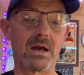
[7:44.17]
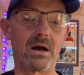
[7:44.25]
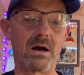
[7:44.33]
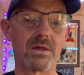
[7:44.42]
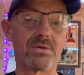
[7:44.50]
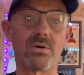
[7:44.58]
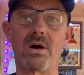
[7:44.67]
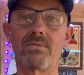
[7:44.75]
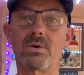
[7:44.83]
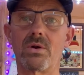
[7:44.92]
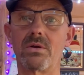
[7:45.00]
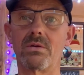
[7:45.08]
I thought I've
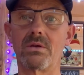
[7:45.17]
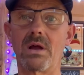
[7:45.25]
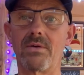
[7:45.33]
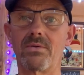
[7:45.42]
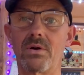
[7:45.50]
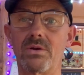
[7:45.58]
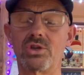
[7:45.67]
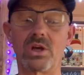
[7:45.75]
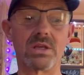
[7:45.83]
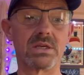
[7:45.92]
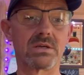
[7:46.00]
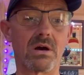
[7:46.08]
got to
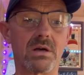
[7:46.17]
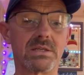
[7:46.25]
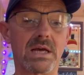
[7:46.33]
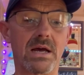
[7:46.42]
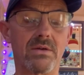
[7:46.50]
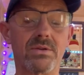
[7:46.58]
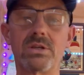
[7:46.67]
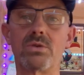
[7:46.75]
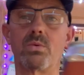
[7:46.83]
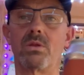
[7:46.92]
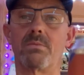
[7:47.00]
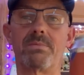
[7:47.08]
check these guys out. And this is
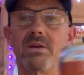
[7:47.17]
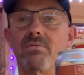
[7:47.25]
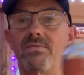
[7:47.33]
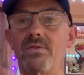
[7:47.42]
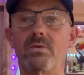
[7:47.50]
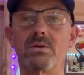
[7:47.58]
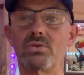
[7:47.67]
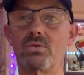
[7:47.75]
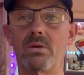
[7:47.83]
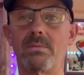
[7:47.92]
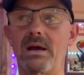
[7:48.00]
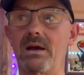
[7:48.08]
what the beer reviewing is all
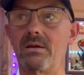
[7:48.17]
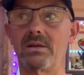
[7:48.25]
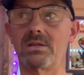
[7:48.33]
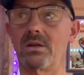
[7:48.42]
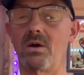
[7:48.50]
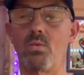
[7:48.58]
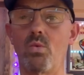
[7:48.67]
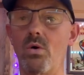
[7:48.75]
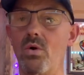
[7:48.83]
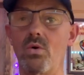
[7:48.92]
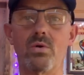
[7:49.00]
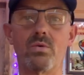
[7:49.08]
about. It's like,
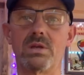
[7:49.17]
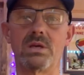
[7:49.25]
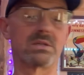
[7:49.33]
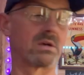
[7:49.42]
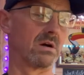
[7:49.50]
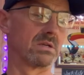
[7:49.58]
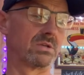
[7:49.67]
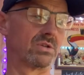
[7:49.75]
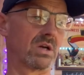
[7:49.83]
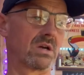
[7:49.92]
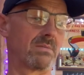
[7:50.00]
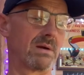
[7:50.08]
whoa, who are these guys?
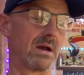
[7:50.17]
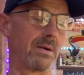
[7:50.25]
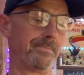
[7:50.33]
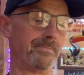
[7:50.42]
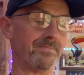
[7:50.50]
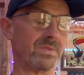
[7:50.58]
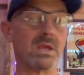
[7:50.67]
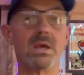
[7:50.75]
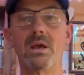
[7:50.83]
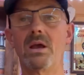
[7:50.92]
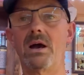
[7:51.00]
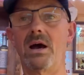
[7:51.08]
Check them out.
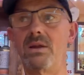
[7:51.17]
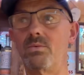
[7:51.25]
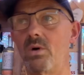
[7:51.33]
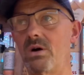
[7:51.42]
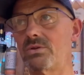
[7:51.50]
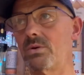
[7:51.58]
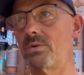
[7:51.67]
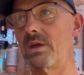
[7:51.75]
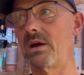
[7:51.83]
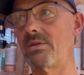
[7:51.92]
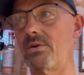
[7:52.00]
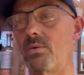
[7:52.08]
And whilst over
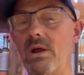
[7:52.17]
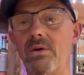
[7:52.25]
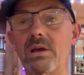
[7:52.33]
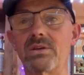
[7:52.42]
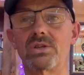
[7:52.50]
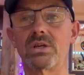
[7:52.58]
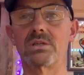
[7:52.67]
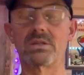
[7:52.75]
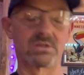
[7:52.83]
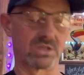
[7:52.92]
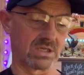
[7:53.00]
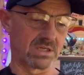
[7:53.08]
there, I thought, well, I'll get
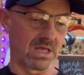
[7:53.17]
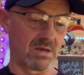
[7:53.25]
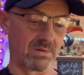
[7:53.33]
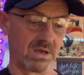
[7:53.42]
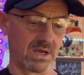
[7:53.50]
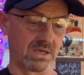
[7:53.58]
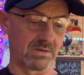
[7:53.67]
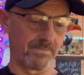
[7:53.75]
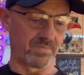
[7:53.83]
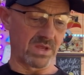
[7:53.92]
six of their beers.